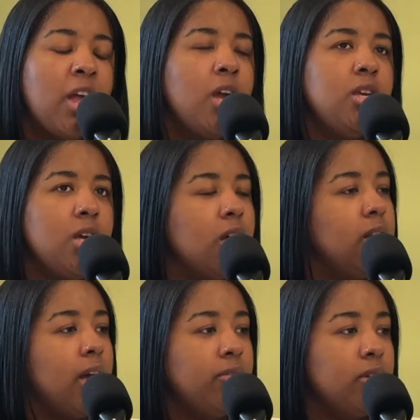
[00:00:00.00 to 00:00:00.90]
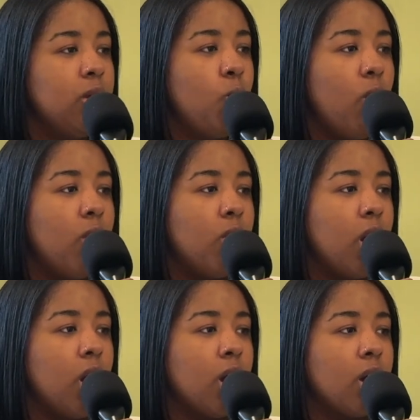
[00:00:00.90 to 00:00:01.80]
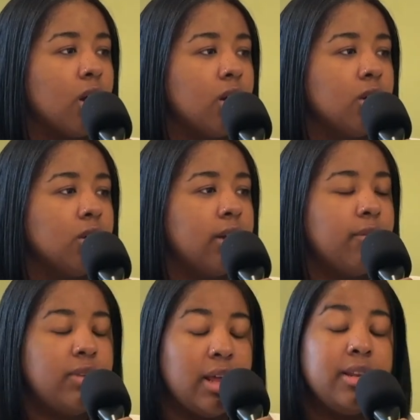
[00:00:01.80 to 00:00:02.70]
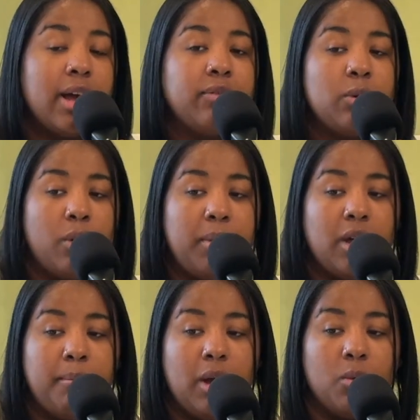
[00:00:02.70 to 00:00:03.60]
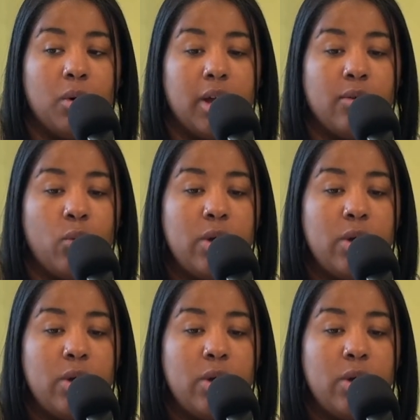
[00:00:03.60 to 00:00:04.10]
Yeah, definitely want her. That definitely would be a big one if we